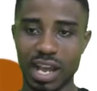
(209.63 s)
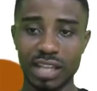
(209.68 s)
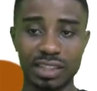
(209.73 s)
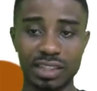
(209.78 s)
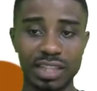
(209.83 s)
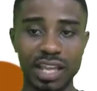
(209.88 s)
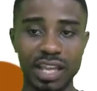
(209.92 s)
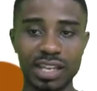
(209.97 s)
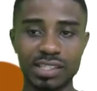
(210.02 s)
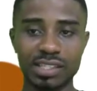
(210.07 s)

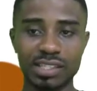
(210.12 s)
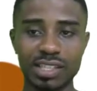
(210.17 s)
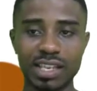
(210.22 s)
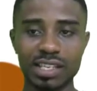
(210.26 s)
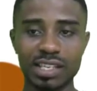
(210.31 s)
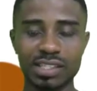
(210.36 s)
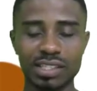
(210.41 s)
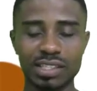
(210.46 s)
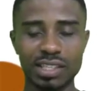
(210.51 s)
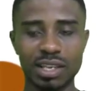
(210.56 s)
And
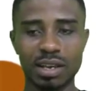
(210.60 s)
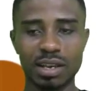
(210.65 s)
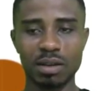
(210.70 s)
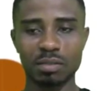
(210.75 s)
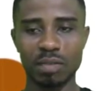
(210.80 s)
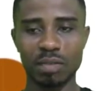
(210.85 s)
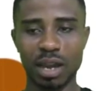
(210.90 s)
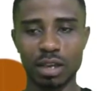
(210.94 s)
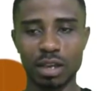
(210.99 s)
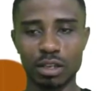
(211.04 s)
36
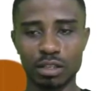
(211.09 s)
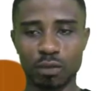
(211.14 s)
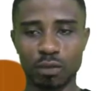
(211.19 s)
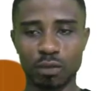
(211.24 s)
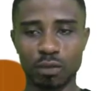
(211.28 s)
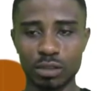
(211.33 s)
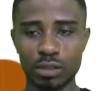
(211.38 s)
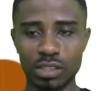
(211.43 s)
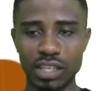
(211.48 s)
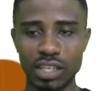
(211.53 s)

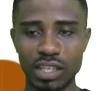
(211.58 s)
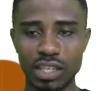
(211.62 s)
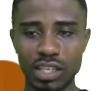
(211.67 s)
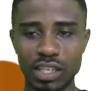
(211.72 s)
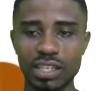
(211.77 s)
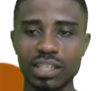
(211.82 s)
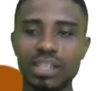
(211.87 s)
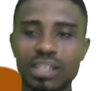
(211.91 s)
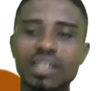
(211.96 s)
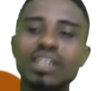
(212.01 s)
minus
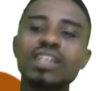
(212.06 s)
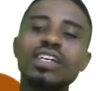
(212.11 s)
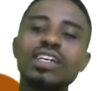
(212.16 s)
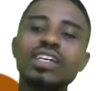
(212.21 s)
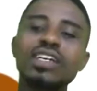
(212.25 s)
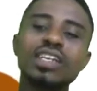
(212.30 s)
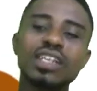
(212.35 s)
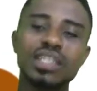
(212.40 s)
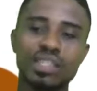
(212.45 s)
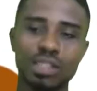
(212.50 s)
14
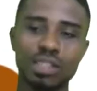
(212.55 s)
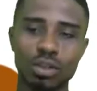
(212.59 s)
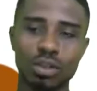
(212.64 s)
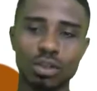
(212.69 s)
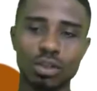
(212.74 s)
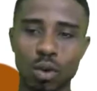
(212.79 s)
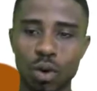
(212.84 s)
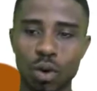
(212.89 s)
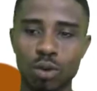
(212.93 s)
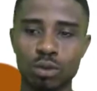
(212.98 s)
is
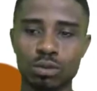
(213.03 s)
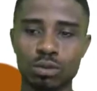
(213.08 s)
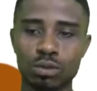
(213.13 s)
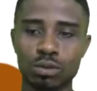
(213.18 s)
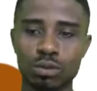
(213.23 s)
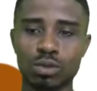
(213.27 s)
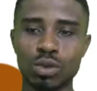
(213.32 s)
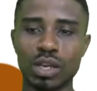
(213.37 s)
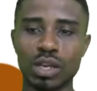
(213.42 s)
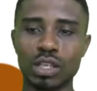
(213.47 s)

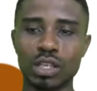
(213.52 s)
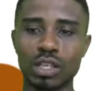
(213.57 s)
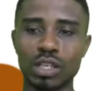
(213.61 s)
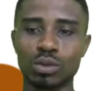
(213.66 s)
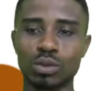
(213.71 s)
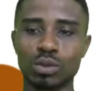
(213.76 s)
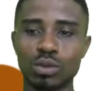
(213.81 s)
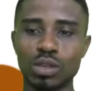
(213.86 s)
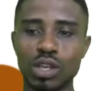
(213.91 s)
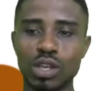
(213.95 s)
equal to
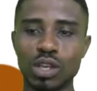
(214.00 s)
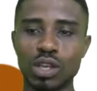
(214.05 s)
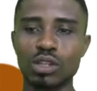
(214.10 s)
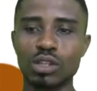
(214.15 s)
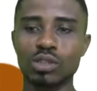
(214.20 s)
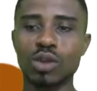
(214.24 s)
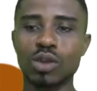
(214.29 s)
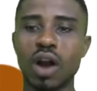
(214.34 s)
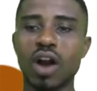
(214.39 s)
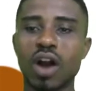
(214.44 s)
22.
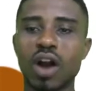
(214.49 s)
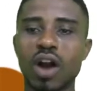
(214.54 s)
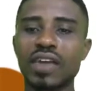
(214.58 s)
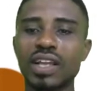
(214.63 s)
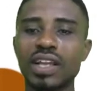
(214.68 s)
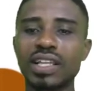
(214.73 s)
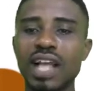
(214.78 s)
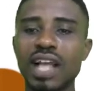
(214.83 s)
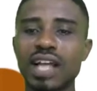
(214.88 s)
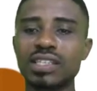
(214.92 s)
So our
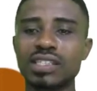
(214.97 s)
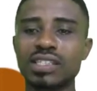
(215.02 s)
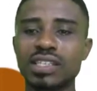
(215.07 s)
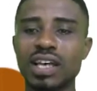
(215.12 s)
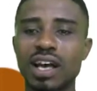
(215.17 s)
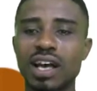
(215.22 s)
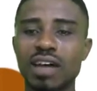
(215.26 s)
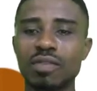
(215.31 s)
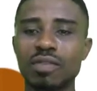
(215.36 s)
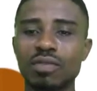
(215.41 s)
correct
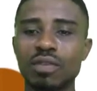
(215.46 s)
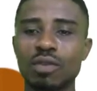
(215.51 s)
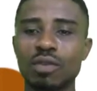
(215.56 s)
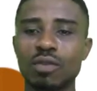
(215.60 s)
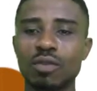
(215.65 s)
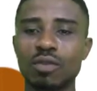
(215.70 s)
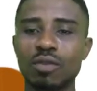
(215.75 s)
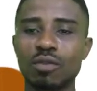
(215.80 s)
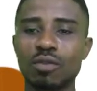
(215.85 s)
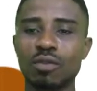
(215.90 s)
answer
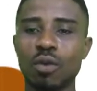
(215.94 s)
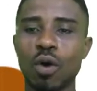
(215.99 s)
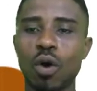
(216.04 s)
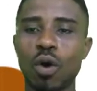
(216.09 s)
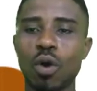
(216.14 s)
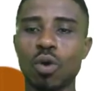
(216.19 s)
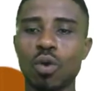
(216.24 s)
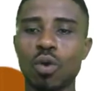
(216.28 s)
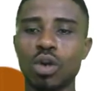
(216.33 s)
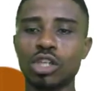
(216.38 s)

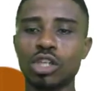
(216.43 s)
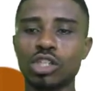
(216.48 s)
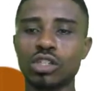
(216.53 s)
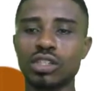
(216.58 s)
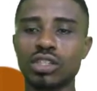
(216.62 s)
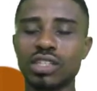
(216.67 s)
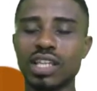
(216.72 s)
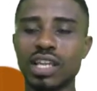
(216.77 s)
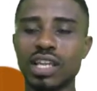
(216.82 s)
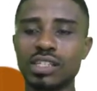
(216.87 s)
for
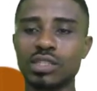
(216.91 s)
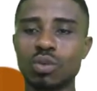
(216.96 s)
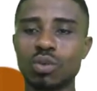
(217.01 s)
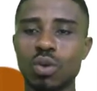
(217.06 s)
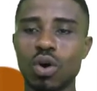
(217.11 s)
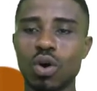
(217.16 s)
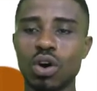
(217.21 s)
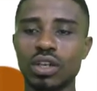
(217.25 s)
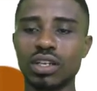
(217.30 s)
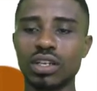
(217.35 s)
question
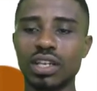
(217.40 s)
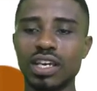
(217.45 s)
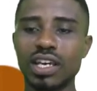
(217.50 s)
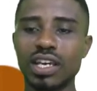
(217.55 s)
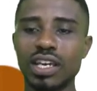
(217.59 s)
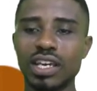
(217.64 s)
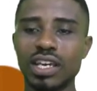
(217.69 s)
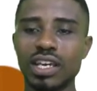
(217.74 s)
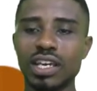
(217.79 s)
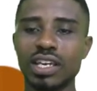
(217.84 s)
31
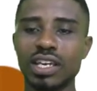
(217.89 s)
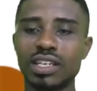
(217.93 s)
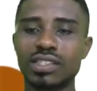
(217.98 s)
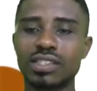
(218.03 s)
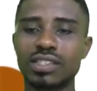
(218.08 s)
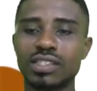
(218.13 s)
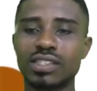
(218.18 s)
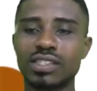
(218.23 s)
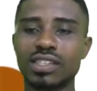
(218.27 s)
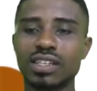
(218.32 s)

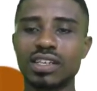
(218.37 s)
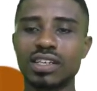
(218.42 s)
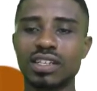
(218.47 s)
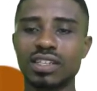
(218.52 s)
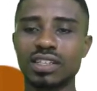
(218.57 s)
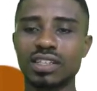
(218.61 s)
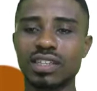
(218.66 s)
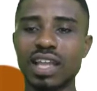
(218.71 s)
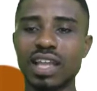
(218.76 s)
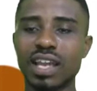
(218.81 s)
is
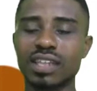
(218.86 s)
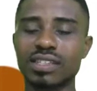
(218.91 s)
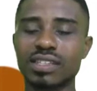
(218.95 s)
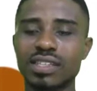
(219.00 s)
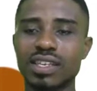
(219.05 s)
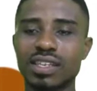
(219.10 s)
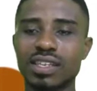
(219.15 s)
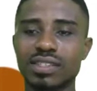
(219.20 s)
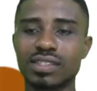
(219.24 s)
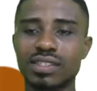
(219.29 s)

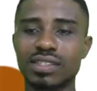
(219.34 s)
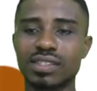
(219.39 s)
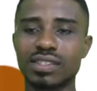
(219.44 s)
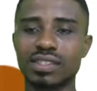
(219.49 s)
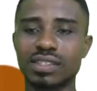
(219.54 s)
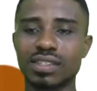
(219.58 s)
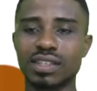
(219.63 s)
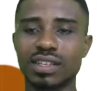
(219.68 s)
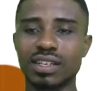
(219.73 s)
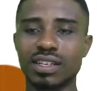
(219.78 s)

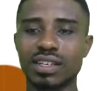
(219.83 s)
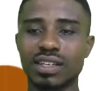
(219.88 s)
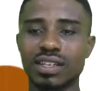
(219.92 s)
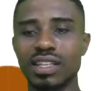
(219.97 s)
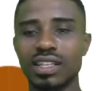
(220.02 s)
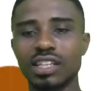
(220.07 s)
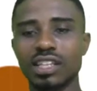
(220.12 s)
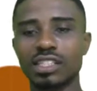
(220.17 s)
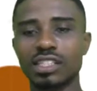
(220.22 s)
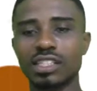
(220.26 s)
36.
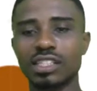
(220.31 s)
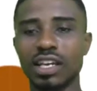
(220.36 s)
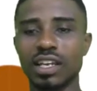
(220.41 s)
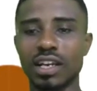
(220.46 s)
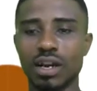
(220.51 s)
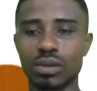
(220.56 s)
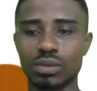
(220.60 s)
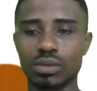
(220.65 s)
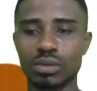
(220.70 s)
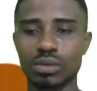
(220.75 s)
Let's check
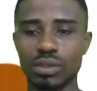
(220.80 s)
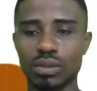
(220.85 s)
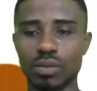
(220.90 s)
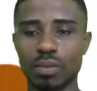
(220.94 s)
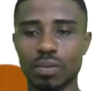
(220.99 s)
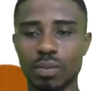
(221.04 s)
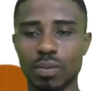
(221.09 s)
it out.